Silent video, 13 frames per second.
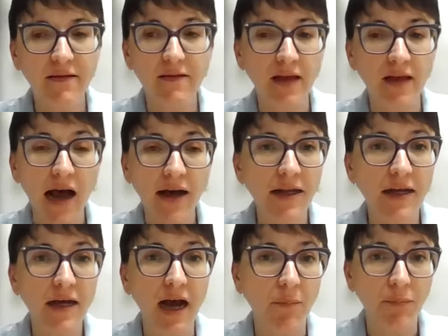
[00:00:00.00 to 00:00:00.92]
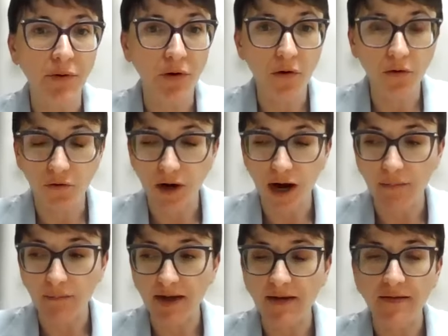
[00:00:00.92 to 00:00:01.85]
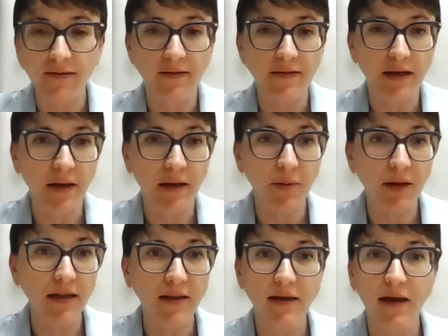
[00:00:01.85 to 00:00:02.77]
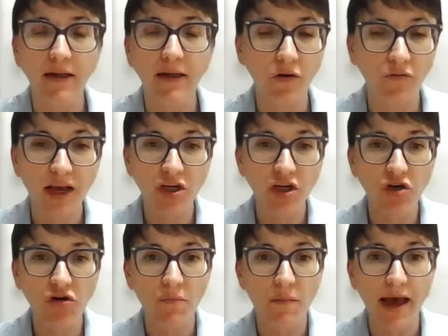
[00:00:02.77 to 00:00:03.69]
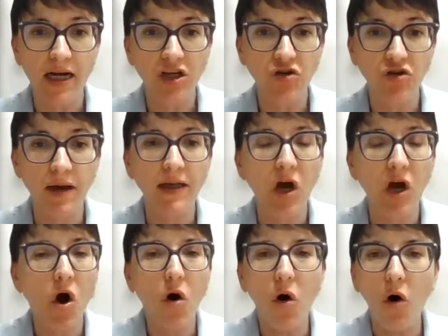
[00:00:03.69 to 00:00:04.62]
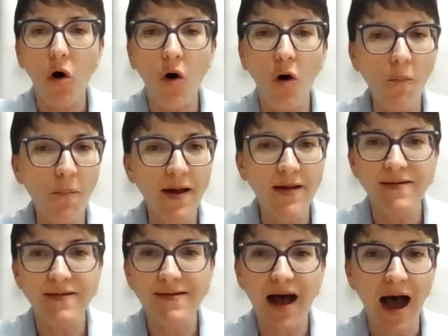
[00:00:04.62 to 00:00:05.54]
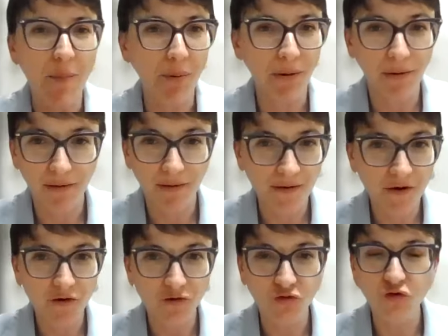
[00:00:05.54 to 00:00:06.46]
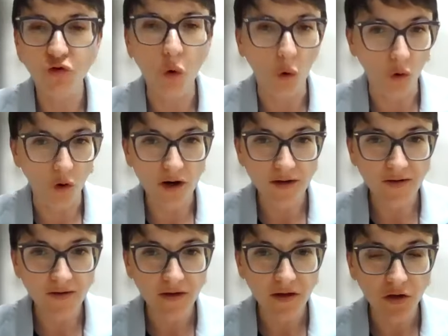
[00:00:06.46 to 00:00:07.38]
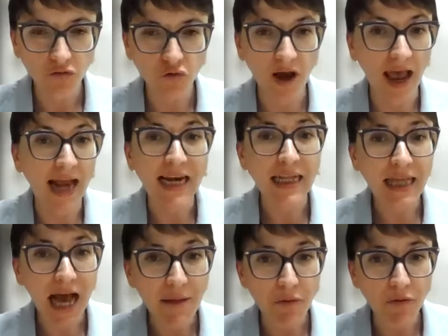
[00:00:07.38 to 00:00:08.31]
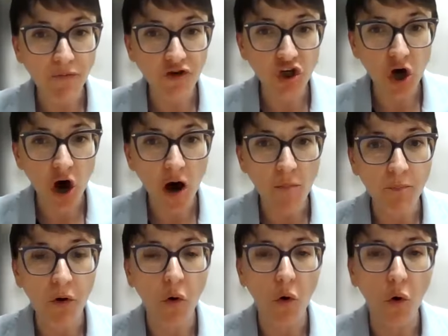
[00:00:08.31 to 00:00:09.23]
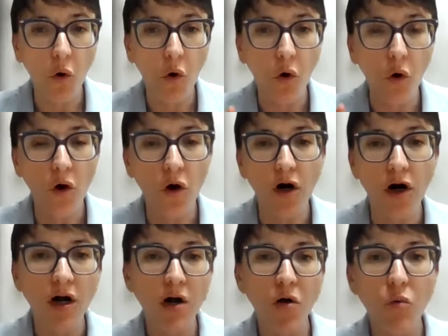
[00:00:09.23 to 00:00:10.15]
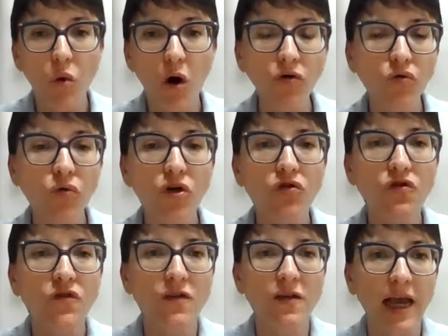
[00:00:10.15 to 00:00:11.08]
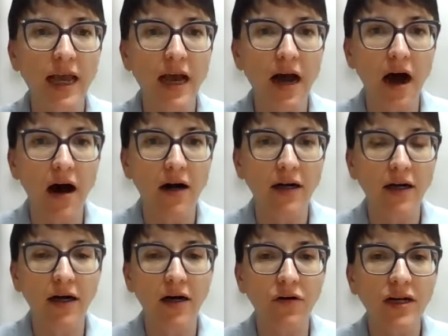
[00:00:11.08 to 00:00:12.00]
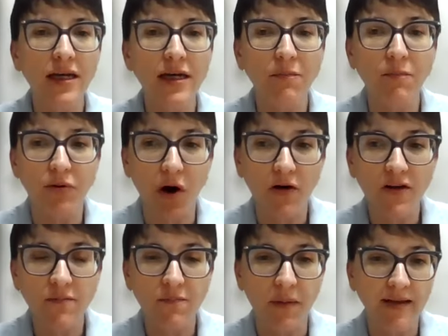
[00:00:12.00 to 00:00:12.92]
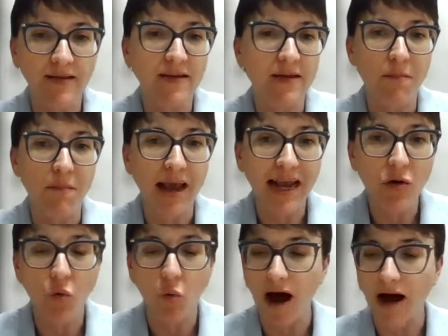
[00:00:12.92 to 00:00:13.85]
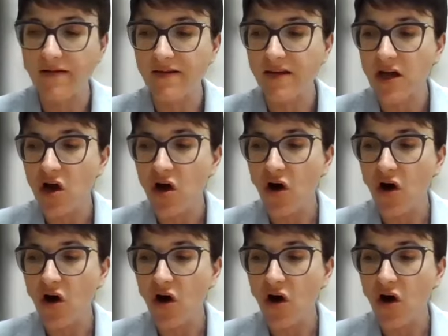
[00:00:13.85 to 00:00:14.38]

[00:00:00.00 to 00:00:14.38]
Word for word: studying a program in sustainability and innovation management opens up doors to any type of job? Or what would you say are the career prospects, the main ones